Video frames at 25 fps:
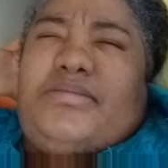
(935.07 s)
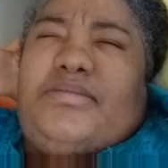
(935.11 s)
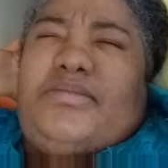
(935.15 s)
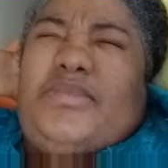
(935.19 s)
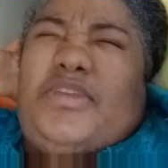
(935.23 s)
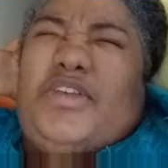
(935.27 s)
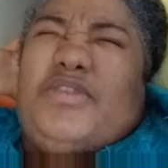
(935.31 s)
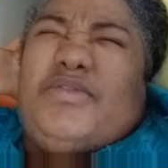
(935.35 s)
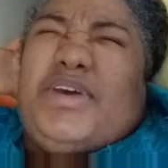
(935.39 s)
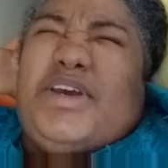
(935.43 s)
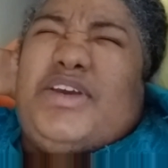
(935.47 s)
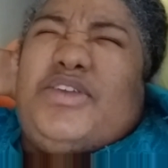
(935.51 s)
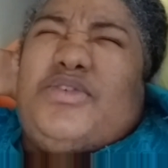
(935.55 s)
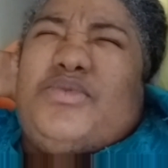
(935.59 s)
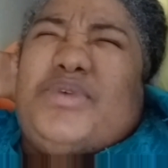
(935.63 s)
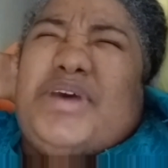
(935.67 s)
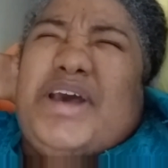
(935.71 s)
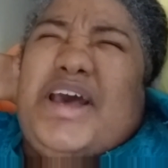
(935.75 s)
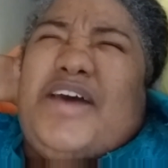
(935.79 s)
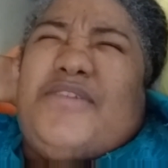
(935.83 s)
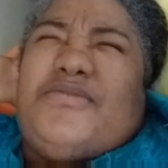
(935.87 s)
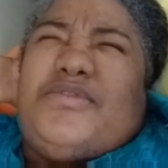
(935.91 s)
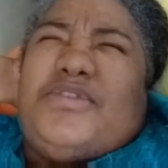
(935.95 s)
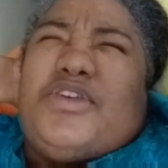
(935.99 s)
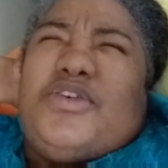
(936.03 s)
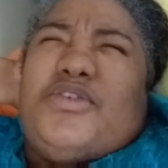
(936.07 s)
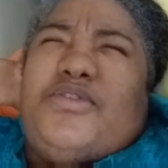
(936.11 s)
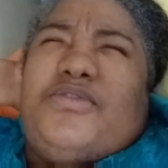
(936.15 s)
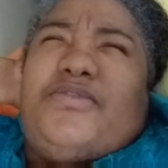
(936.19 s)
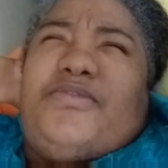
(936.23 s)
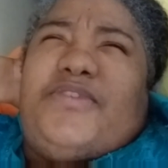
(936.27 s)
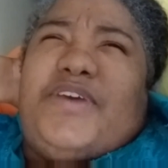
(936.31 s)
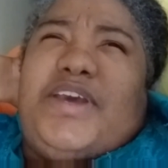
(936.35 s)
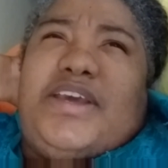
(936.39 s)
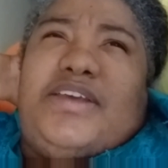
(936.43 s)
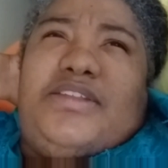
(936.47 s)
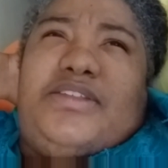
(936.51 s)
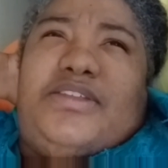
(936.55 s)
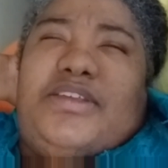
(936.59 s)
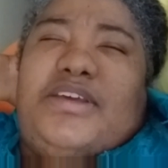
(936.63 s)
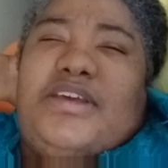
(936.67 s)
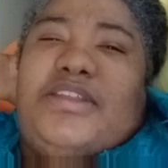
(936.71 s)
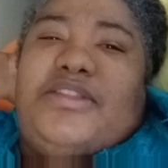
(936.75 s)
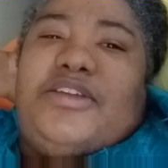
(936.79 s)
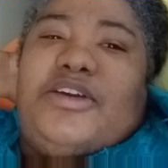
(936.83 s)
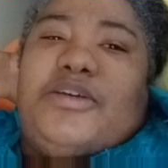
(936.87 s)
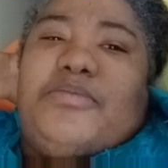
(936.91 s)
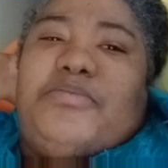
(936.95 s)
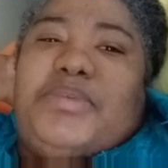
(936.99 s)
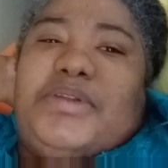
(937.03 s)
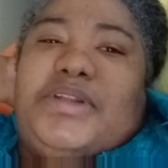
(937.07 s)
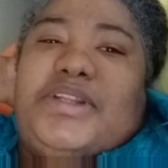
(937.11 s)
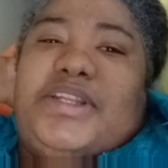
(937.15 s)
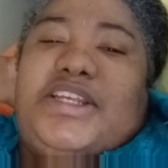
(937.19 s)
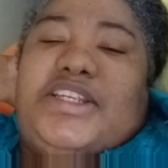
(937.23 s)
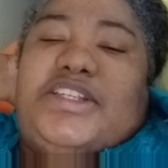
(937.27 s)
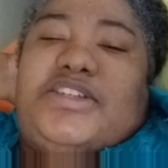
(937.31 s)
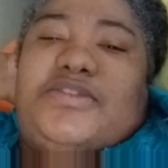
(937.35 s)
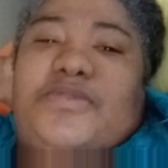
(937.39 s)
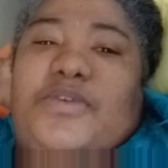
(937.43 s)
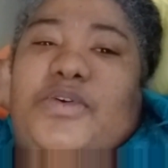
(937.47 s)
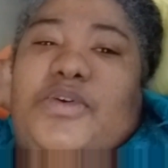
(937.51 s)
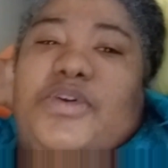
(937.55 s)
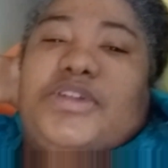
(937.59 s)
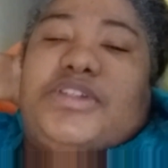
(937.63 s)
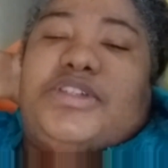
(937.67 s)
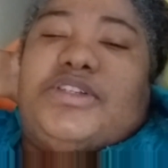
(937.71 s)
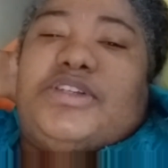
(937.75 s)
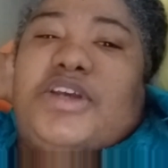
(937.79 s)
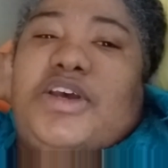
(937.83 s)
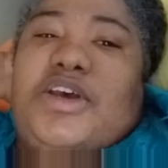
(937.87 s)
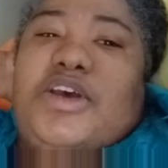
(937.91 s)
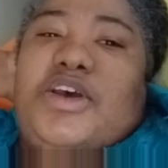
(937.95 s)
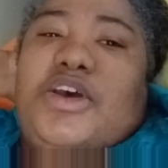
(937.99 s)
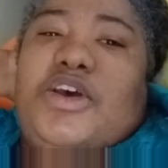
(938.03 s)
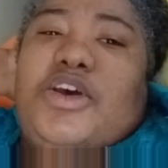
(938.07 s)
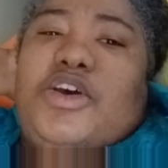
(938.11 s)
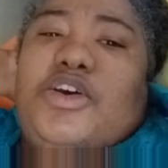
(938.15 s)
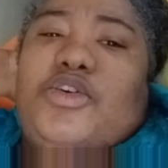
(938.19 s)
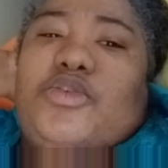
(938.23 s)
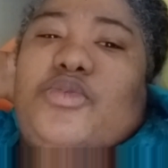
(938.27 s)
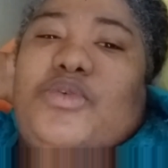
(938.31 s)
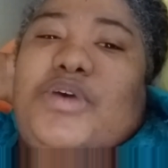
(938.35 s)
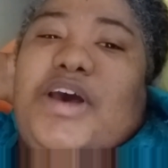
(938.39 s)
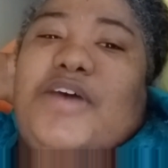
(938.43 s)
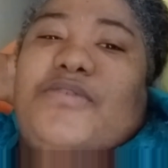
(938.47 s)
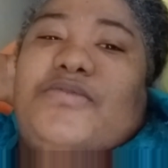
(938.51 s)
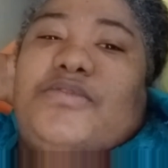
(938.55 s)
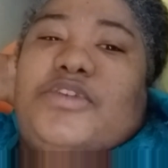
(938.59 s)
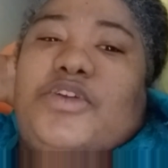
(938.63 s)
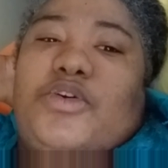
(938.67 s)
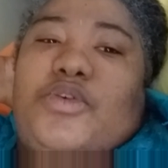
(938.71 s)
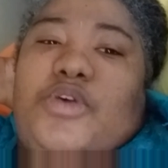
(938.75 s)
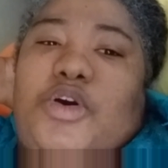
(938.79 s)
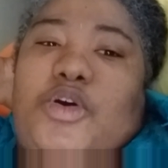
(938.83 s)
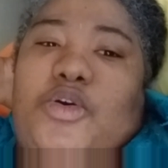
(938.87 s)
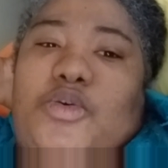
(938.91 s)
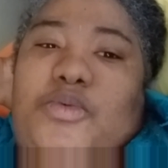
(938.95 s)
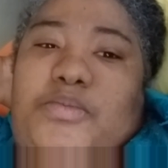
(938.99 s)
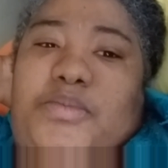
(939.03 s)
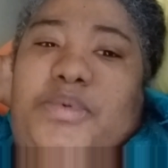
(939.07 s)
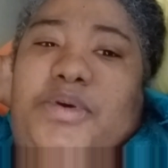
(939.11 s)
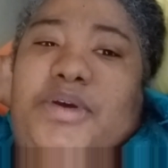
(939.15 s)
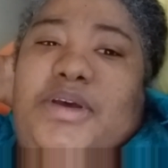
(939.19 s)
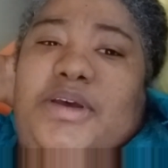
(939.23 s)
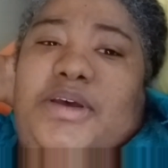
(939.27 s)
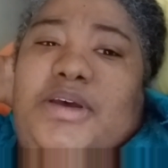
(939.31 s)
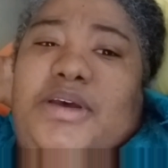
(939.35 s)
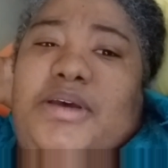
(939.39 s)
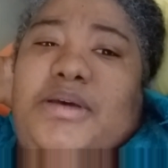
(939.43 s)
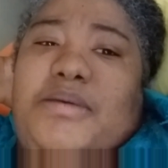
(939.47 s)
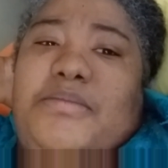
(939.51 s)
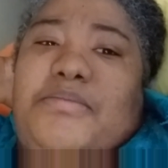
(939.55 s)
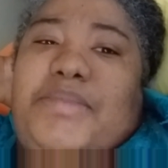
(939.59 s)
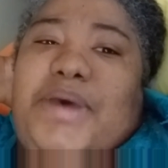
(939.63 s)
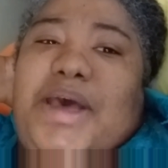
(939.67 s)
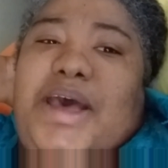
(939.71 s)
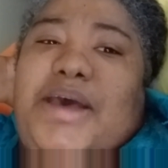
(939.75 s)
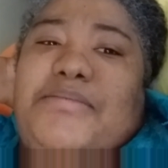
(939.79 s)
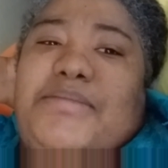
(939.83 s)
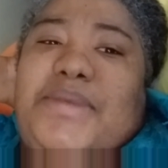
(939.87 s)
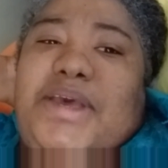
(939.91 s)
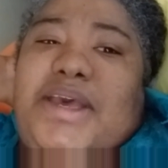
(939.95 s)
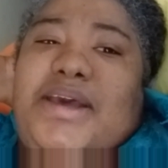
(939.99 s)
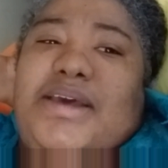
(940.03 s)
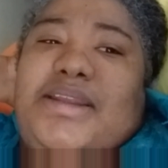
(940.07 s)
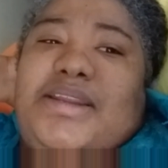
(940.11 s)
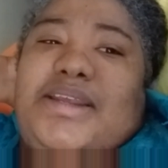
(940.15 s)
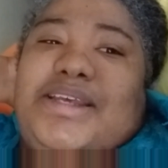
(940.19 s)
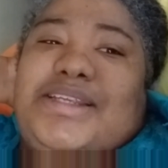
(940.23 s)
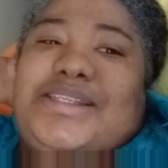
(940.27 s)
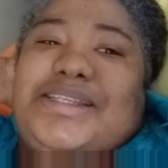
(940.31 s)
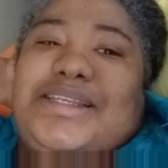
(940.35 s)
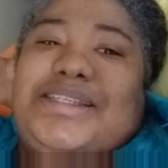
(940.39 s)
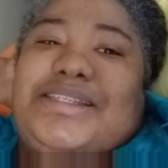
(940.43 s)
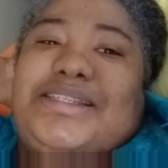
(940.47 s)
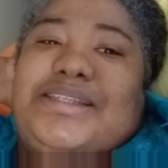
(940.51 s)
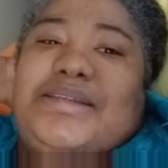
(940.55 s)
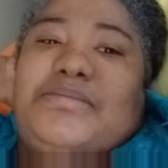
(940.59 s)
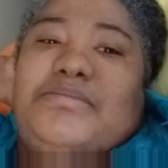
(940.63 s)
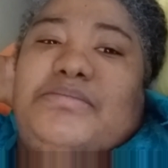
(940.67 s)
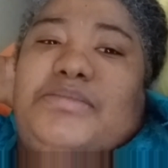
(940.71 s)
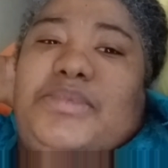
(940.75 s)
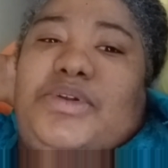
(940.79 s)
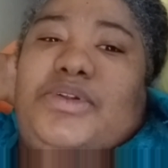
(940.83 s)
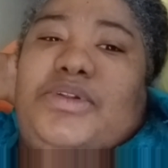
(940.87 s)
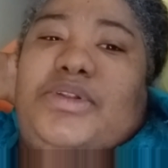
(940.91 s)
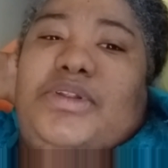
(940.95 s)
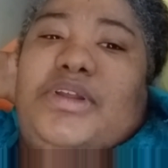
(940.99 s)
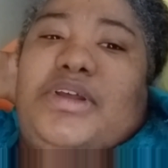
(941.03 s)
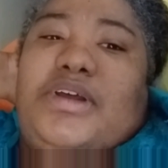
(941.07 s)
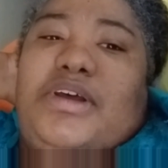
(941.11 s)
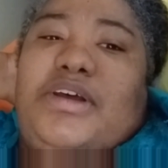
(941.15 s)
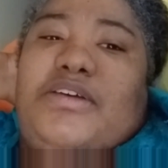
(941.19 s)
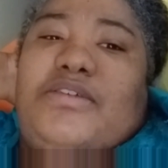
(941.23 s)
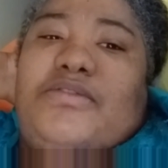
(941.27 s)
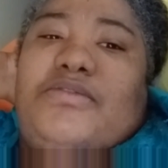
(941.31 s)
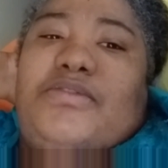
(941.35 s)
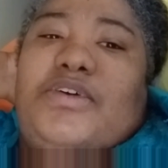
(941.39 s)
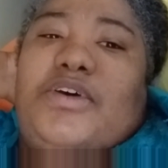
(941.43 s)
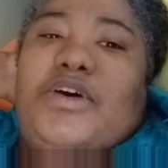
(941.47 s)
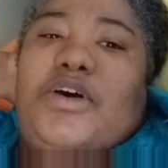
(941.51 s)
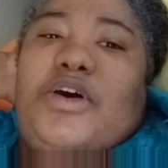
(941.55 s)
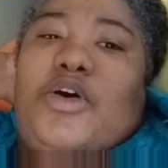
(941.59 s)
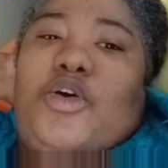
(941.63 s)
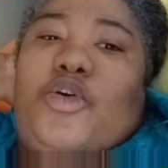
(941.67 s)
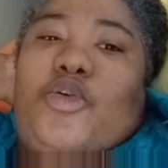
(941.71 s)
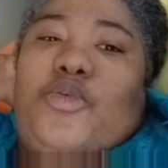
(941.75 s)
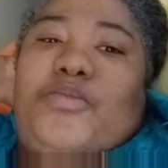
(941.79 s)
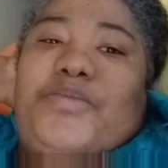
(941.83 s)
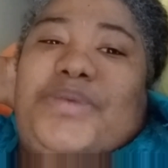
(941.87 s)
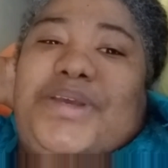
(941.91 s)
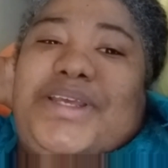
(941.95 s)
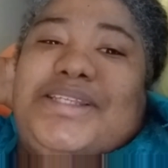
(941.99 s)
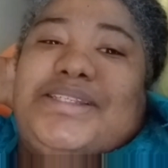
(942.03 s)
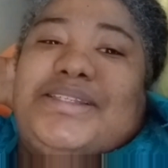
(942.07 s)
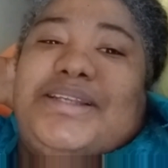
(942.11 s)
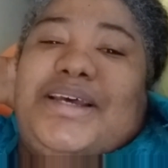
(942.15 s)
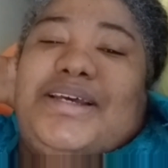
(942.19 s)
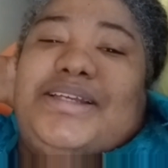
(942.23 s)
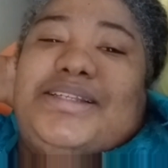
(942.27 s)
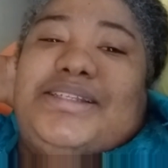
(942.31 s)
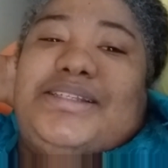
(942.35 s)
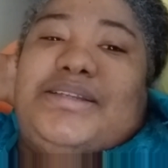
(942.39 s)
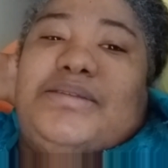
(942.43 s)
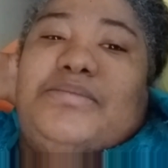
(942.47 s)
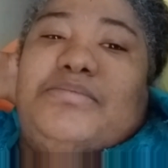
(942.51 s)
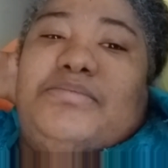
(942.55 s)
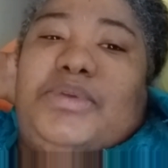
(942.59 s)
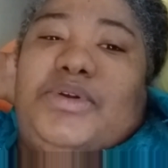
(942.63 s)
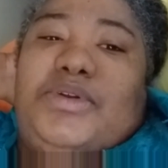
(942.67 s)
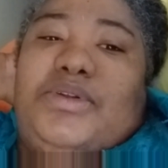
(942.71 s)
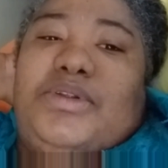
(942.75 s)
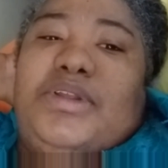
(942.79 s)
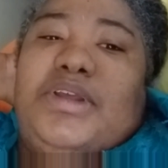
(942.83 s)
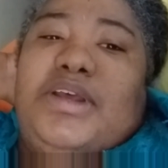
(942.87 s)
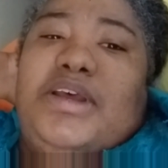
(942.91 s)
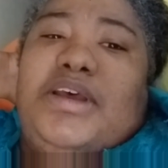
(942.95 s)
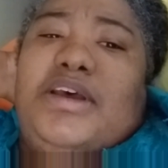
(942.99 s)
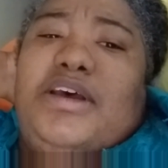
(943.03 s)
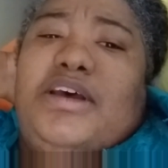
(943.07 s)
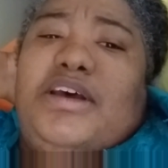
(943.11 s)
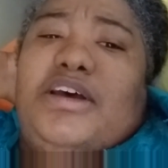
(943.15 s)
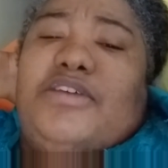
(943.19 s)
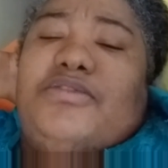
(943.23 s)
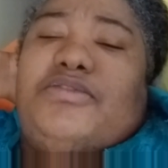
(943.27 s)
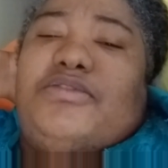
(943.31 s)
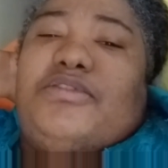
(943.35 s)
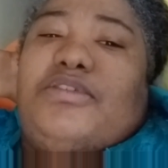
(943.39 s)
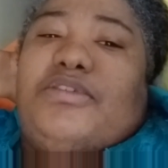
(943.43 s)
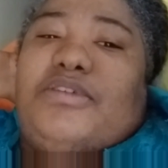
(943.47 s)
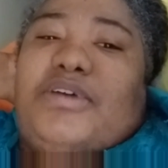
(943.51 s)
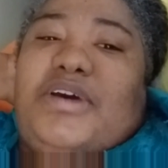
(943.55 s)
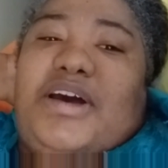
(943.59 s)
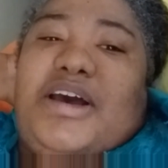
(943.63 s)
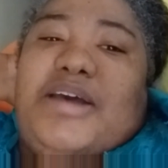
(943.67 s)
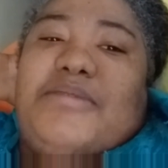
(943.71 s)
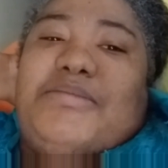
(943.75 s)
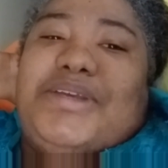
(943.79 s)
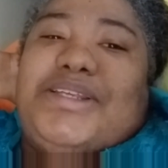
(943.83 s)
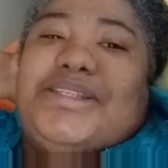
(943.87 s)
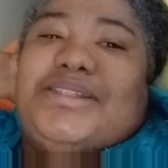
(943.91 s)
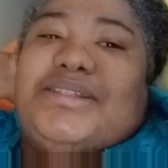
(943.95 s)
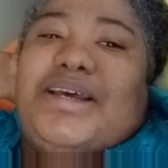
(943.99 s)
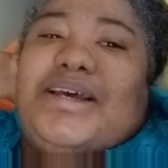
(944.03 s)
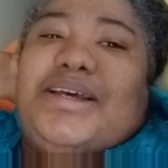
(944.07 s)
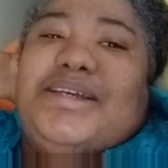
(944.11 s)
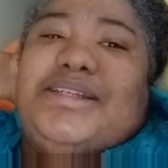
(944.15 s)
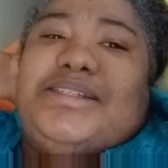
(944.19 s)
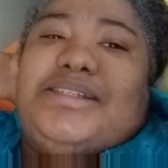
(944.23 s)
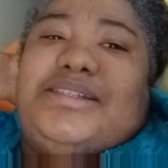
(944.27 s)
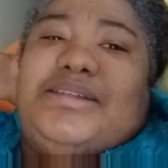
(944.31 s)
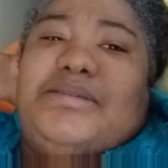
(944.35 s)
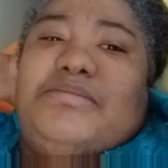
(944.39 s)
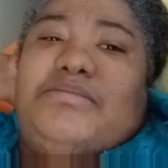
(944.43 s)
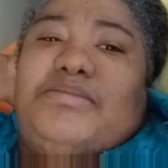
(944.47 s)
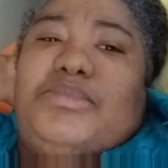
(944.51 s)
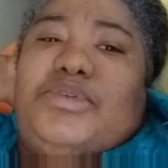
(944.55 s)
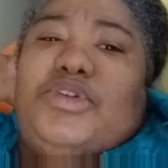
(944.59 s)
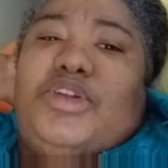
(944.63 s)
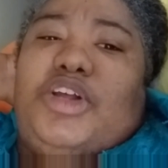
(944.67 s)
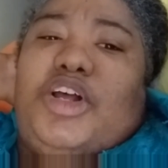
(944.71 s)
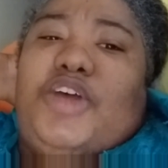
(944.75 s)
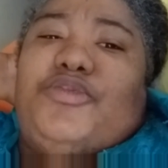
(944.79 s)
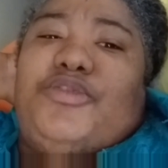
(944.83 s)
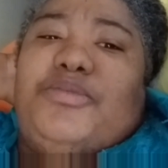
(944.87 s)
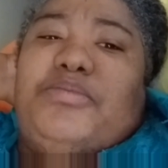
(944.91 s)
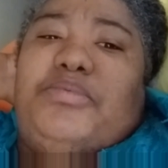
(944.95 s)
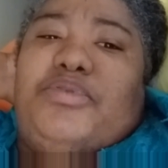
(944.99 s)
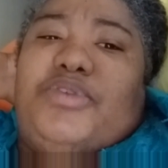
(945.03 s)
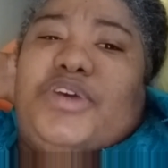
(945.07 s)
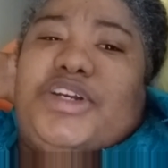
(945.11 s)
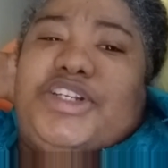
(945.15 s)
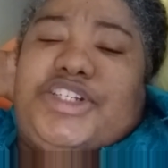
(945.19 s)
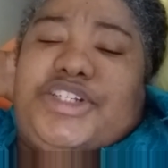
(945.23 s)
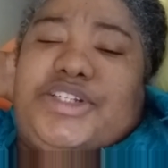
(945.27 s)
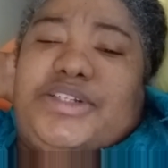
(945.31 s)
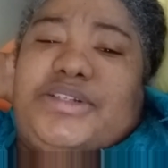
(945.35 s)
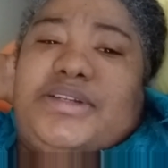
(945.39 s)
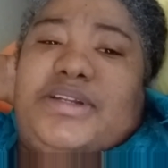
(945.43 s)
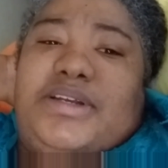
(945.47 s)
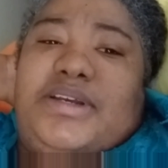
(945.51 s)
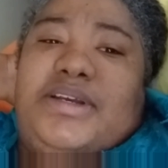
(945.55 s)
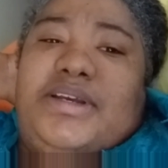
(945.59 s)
right, who have no faith in their police force, who have no hope, Batman is a symbol of hope. He's not a symbol of crime. He's not a symbol of oppression.